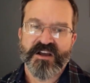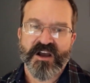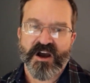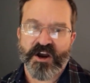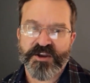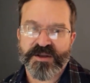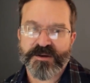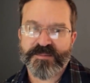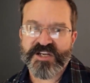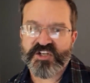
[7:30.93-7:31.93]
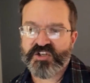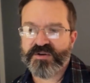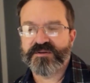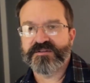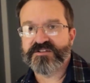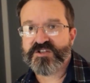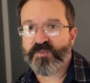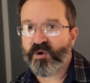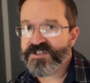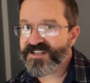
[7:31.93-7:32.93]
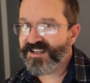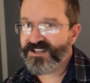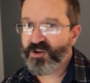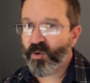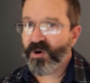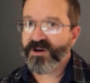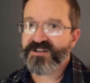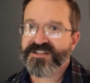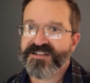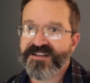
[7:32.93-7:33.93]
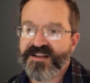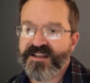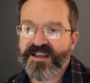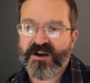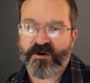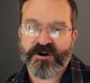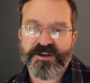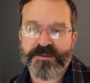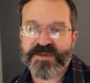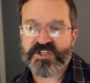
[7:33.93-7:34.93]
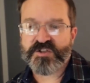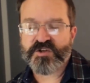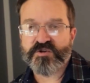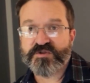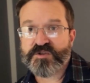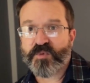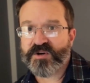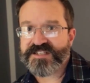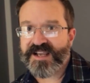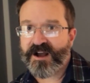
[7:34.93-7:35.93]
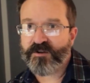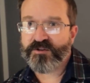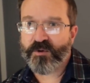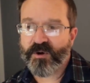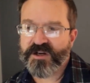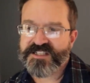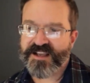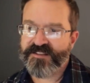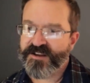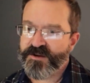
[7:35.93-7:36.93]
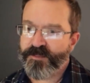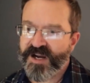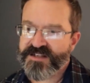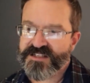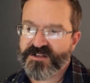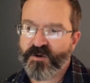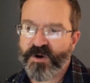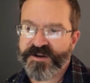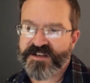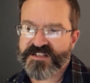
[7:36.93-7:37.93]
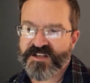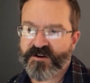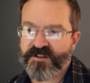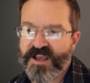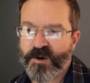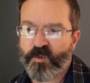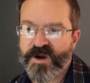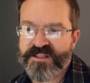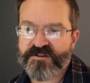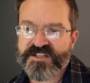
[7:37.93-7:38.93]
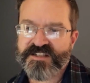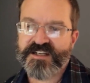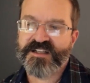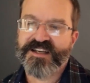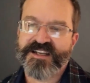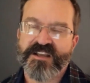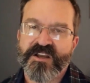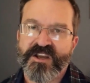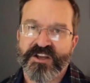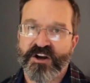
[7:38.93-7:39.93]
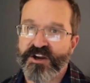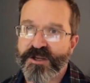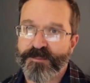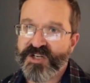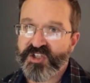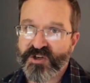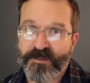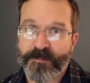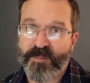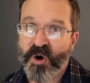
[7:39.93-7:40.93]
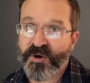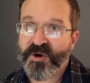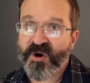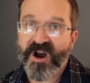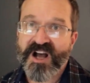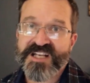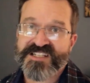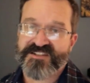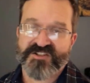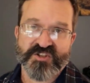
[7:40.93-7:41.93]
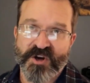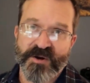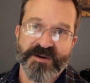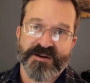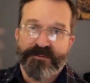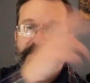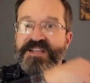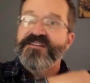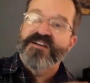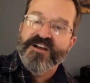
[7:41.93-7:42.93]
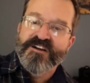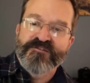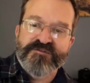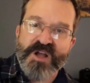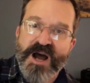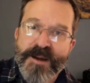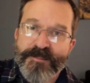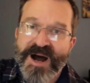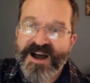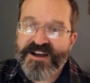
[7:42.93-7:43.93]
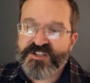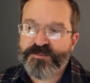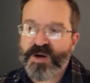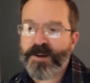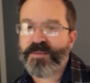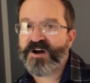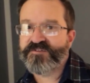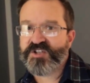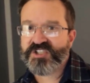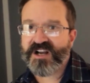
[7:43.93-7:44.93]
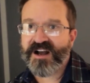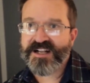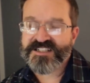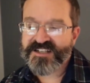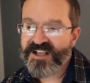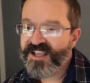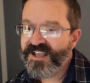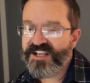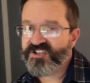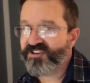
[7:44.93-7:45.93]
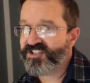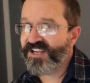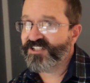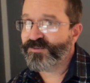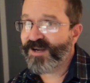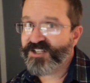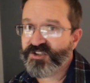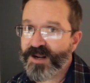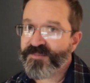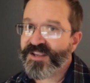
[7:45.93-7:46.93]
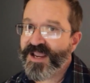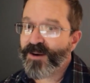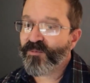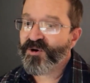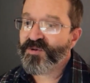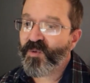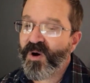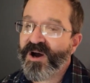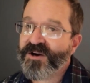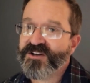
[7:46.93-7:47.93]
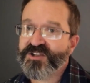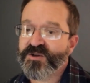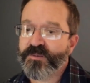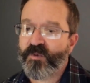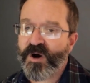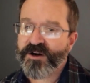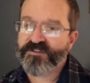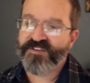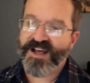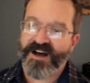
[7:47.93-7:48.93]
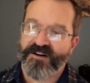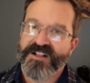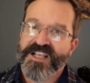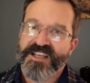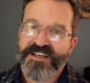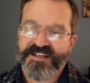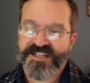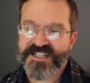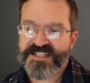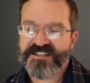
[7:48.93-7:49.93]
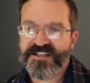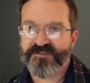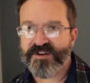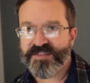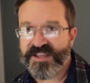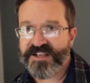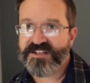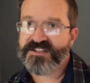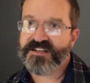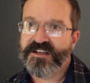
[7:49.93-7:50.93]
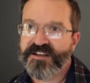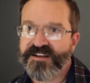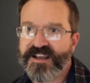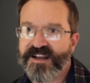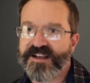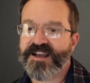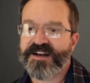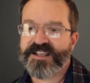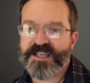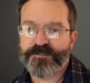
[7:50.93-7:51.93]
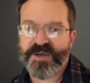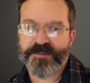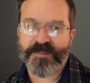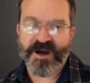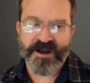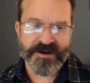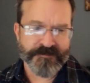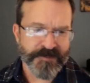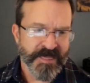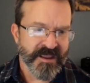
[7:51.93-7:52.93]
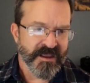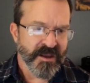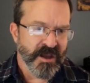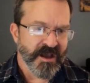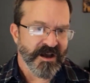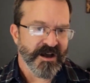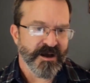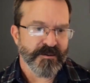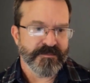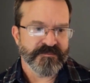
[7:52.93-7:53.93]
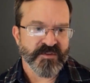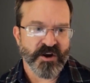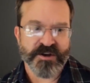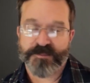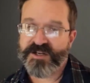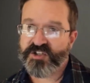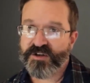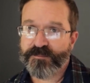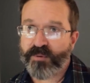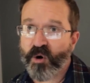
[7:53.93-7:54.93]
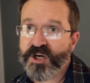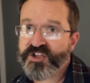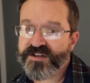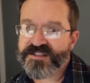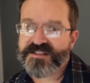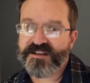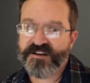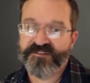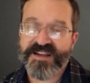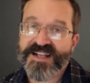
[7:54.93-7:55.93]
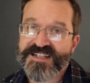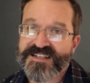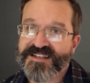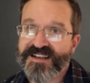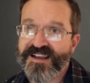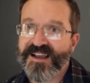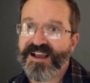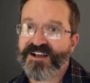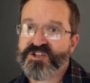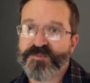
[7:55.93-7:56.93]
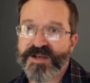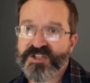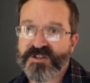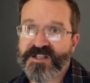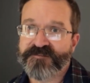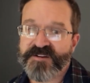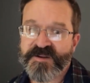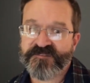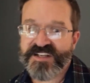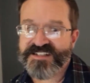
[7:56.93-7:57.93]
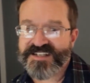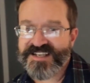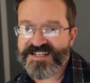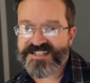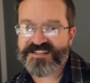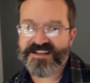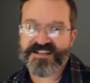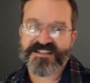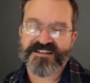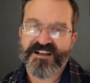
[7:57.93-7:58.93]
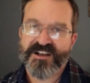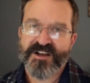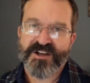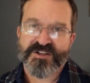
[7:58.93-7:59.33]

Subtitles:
Are you going to be shooting sports indoors? Or are you going to be shooting sports outdoors? And then you might still want to consider that weather sealing. Are you going to be shooting motocross? Is dirt going to be flying by as you pop off your shots? Is there a chance you might drop the camera in the water shooting waterfowl? Just different things you kind of got to keep in mind. Are you going to be shooting portraits, events? How special of an event is this? So